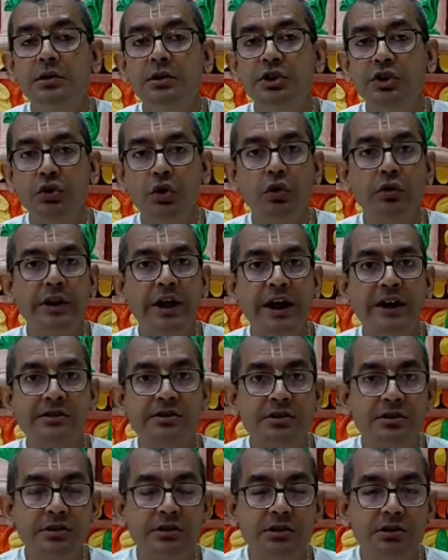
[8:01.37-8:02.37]
You know
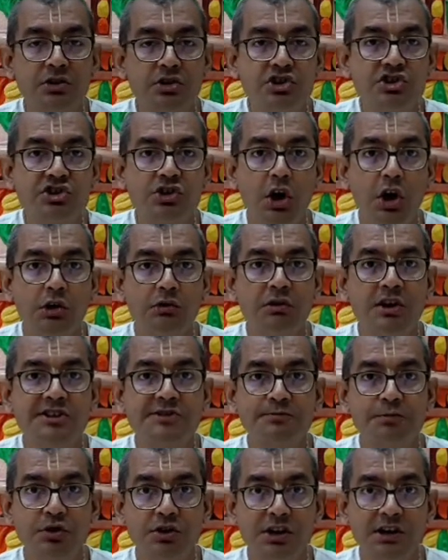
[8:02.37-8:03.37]
that Krishna
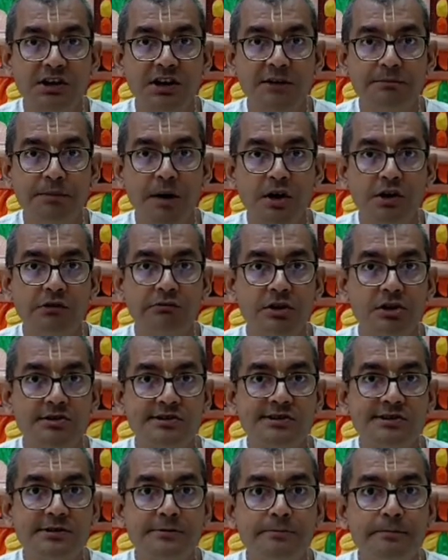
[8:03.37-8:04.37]
always protected
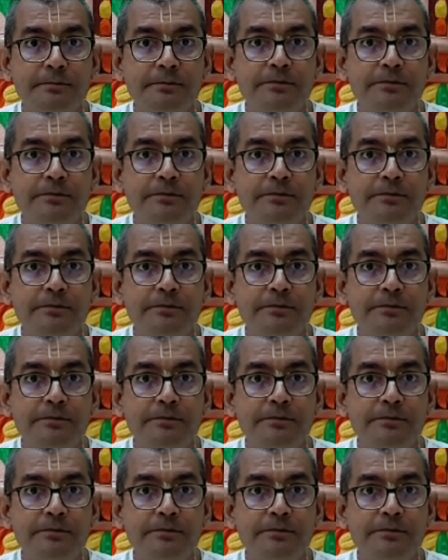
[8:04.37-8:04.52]
Pandavas.